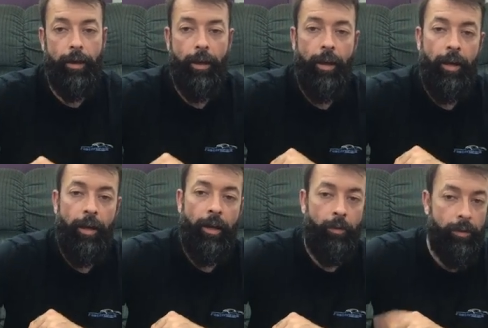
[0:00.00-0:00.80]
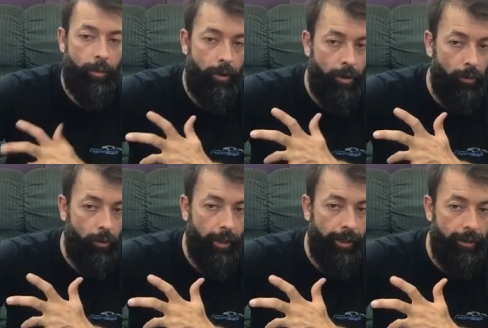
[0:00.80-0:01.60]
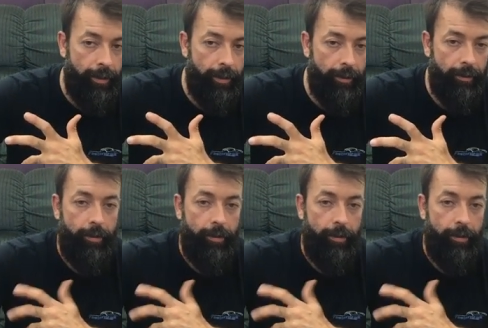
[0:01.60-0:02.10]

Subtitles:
It was a pretty cool idea.